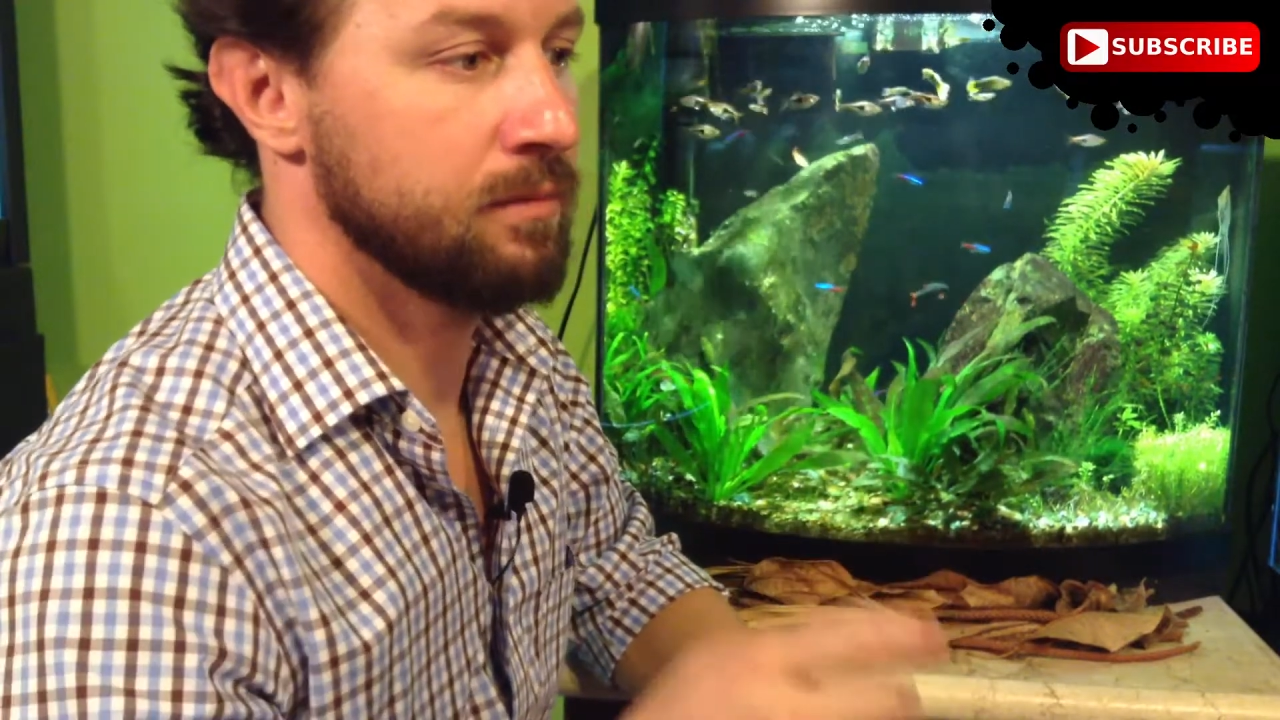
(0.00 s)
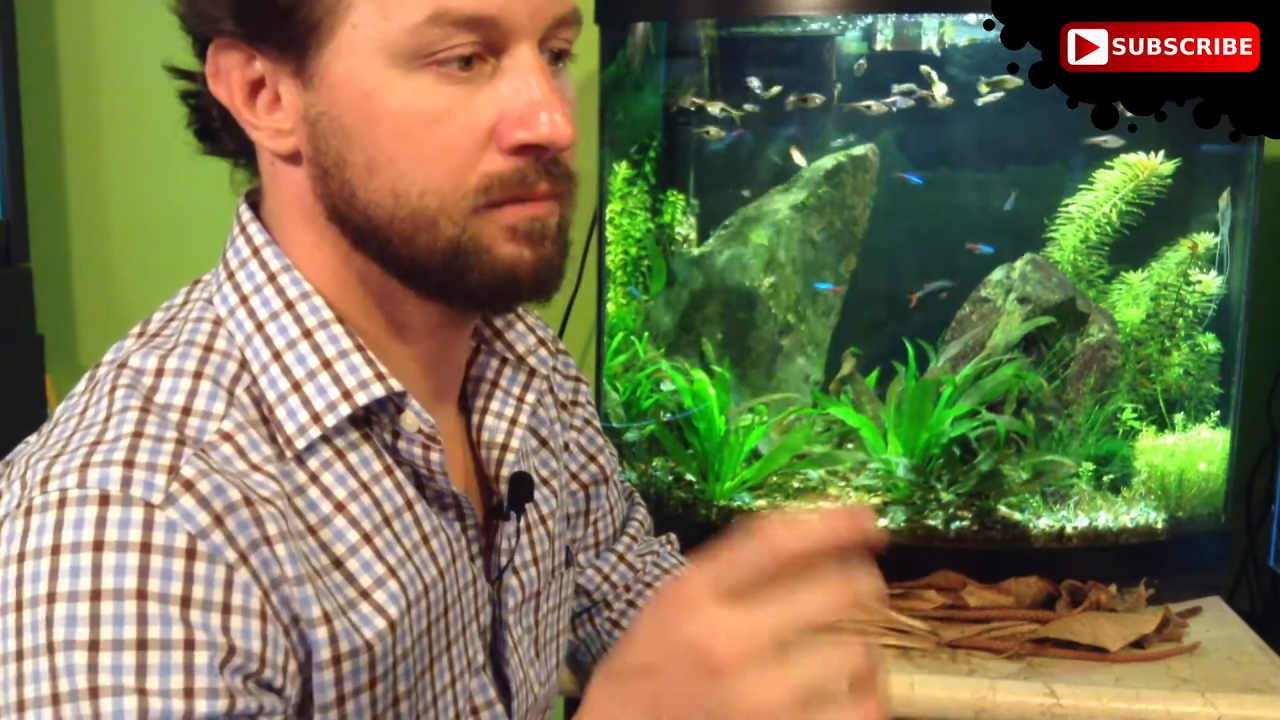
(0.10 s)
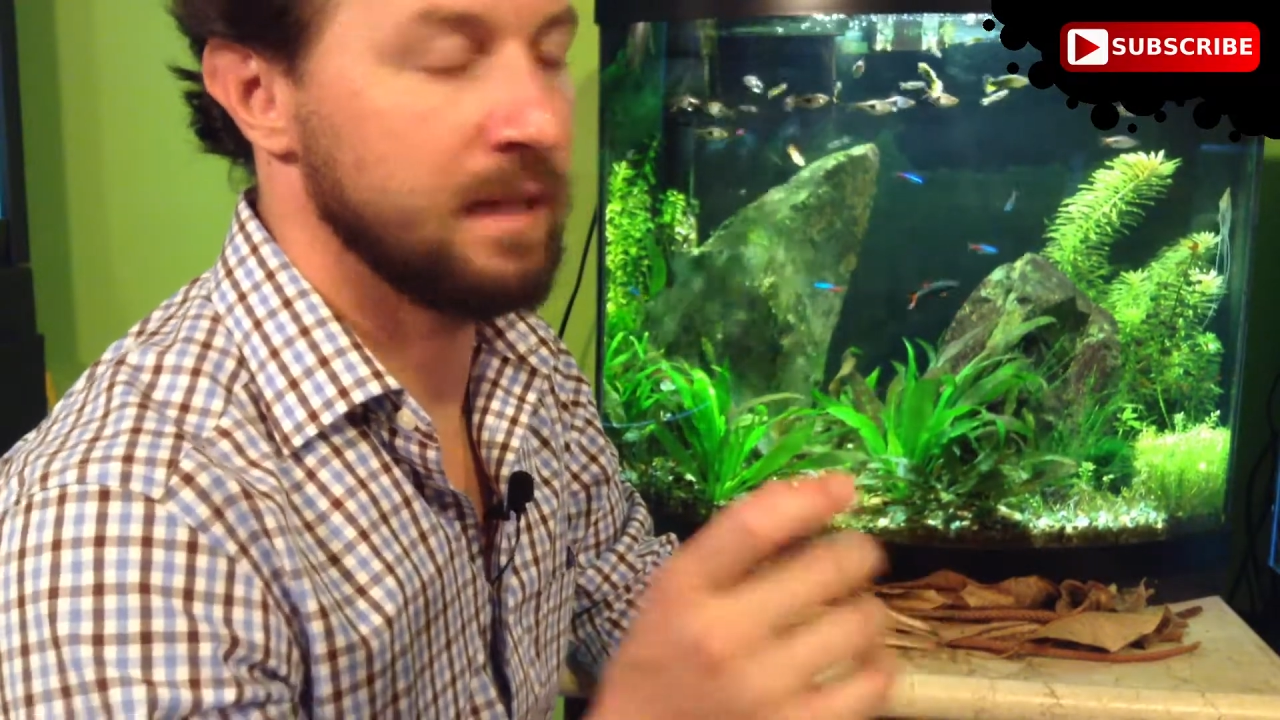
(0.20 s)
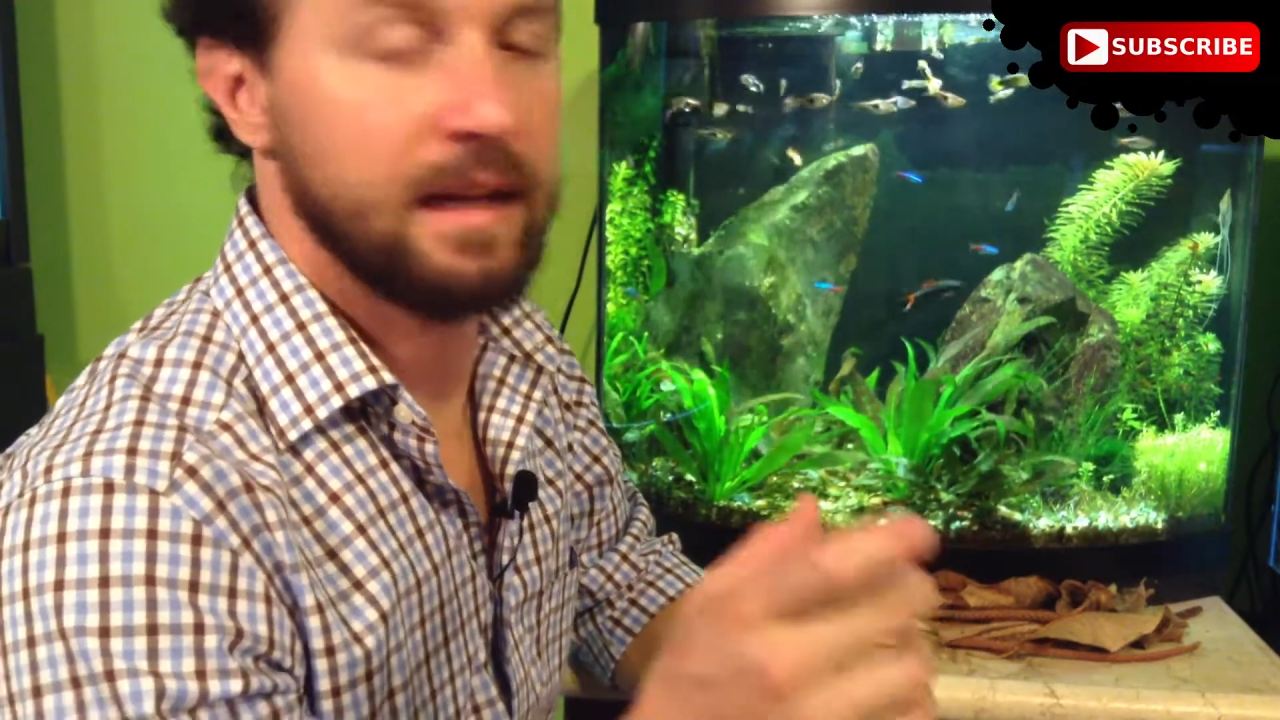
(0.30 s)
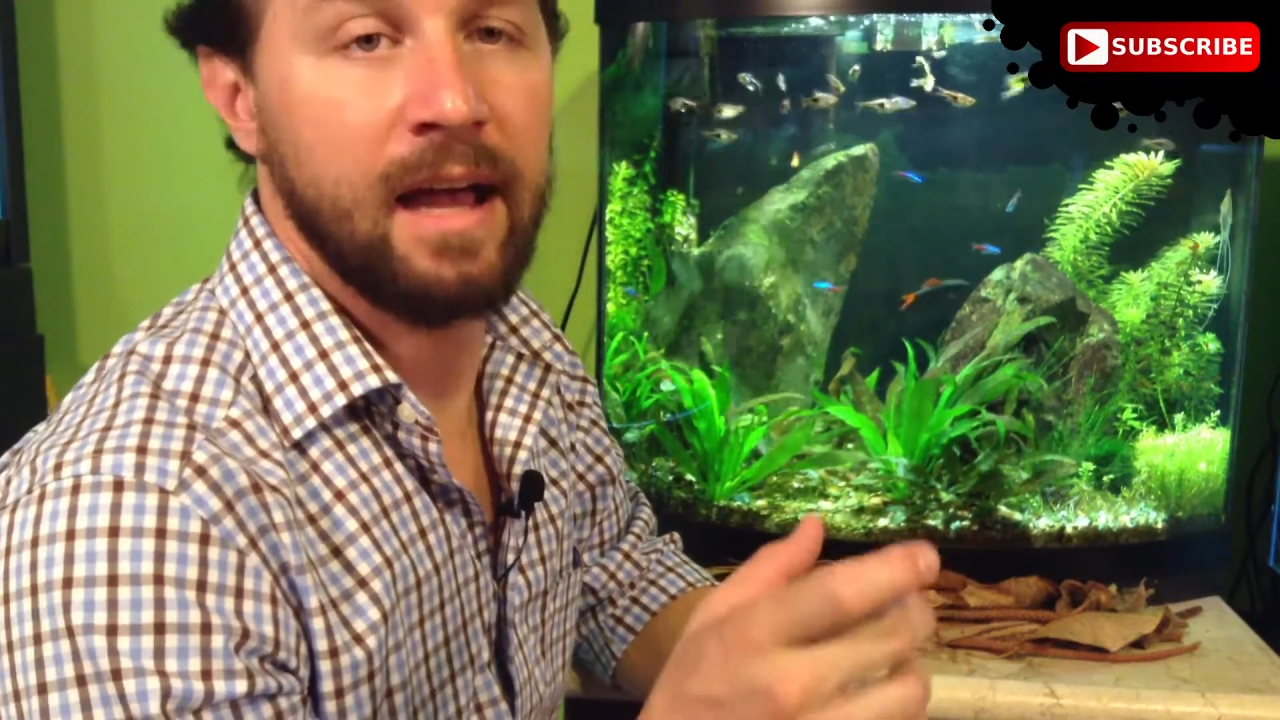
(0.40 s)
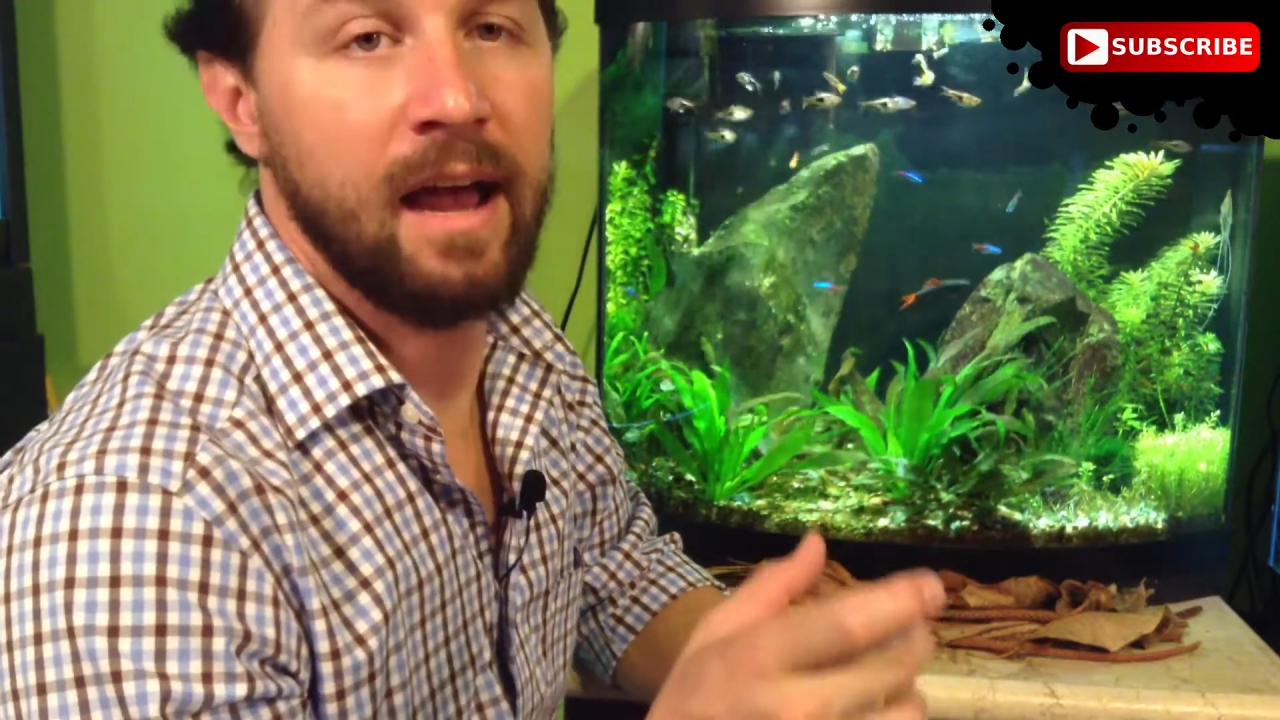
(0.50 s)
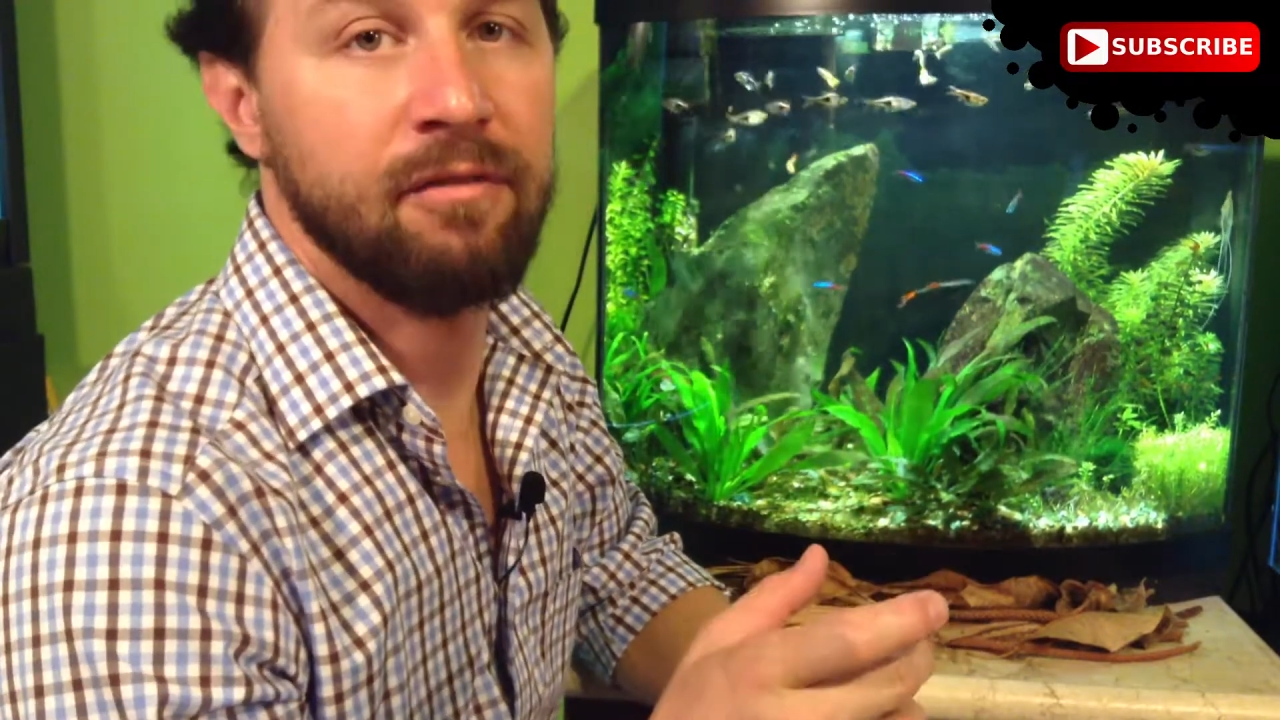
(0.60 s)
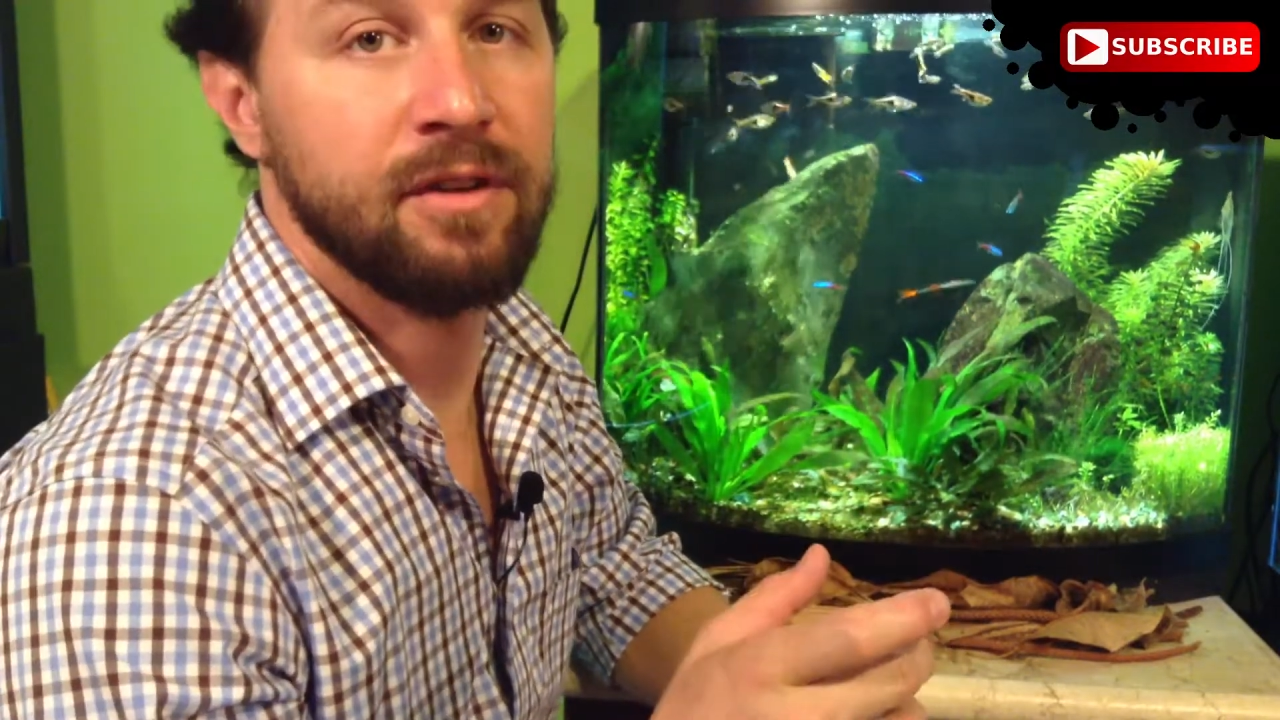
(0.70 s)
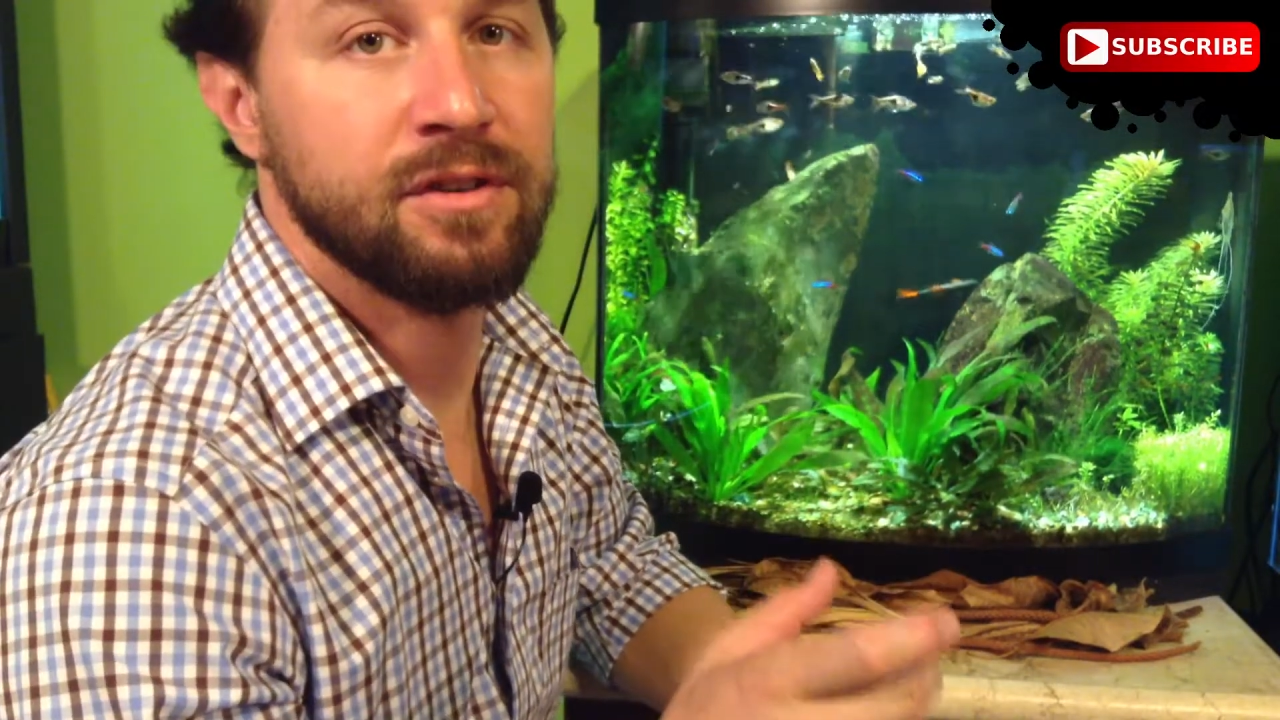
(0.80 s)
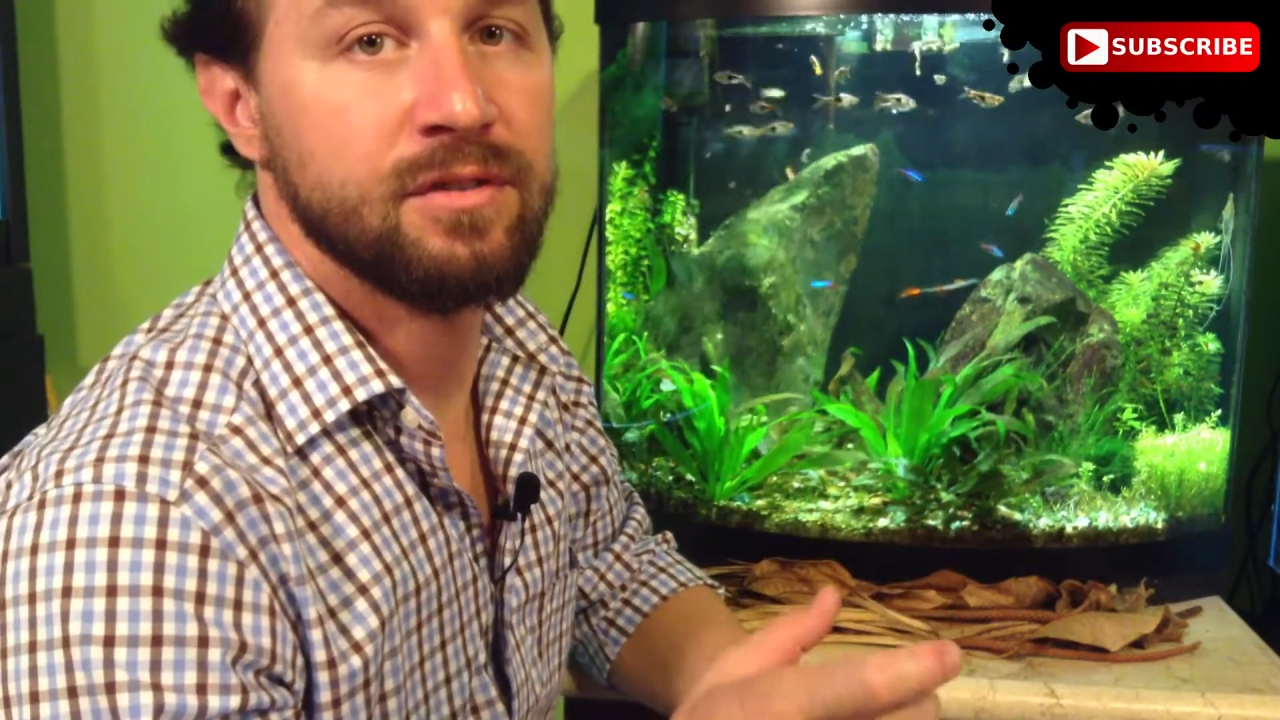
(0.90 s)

like catfish